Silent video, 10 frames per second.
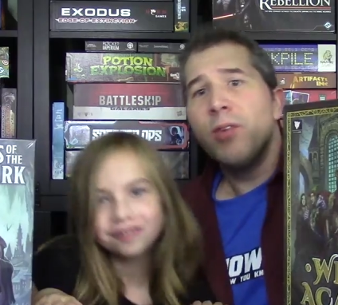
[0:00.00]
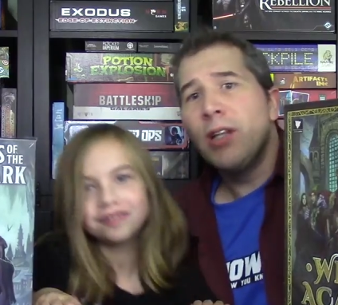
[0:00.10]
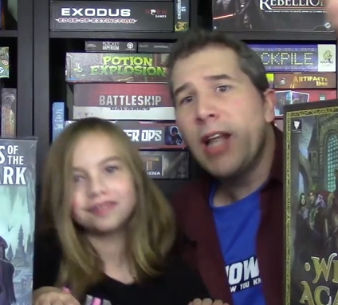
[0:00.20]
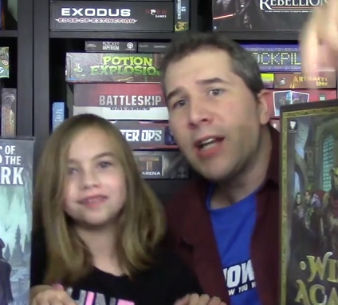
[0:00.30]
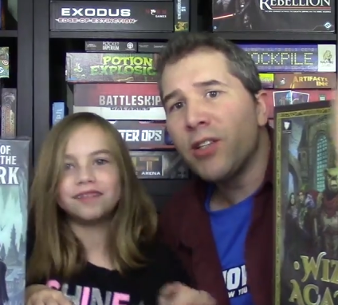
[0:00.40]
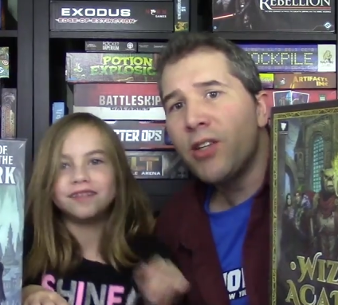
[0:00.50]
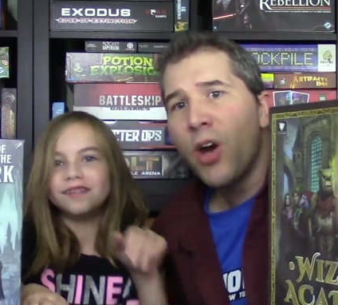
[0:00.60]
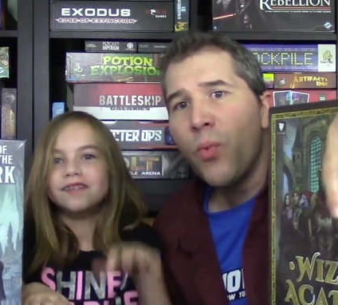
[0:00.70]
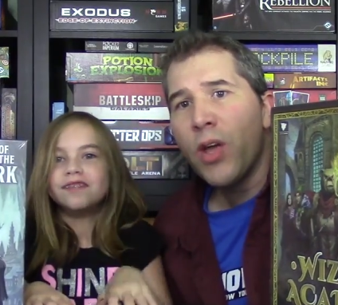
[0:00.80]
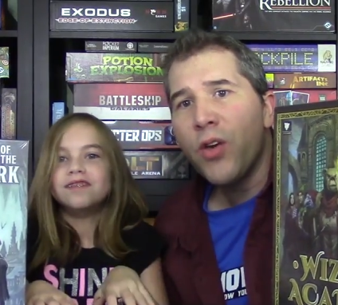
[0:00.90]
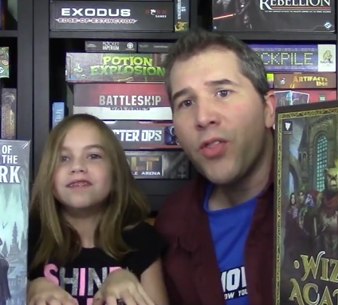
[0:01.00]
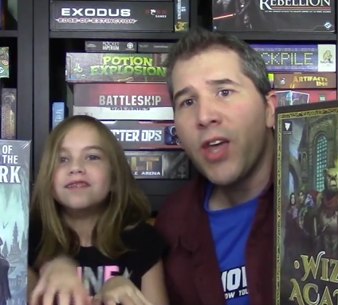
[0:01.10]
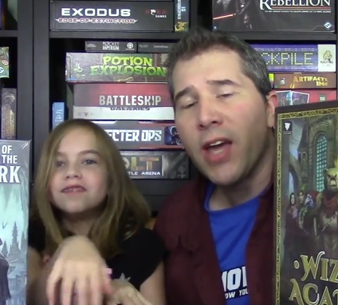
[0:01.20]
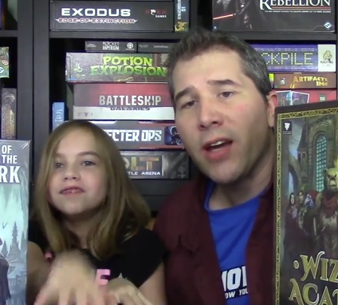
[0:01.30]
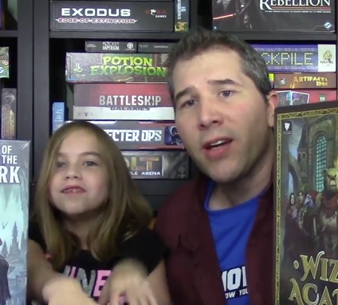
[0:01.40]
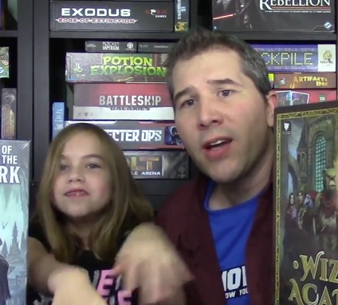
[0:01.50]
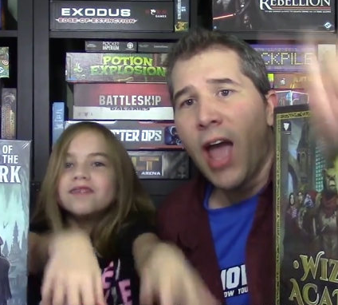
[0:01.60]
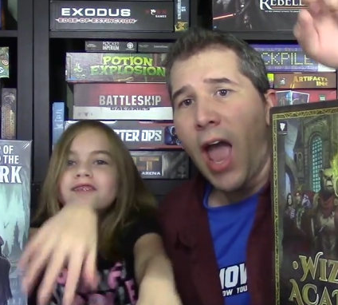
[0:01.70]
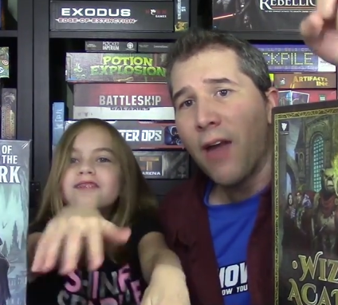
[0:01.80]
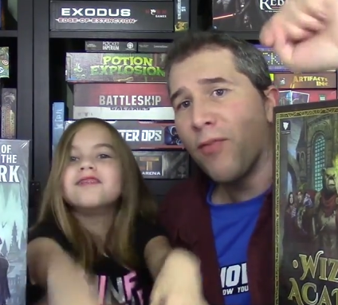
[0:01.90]
Speaker 1: let us know what you think.
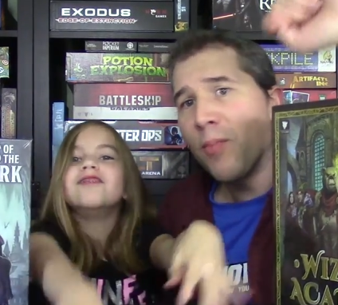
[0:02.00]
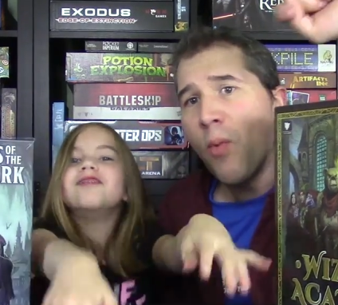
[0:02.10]
And for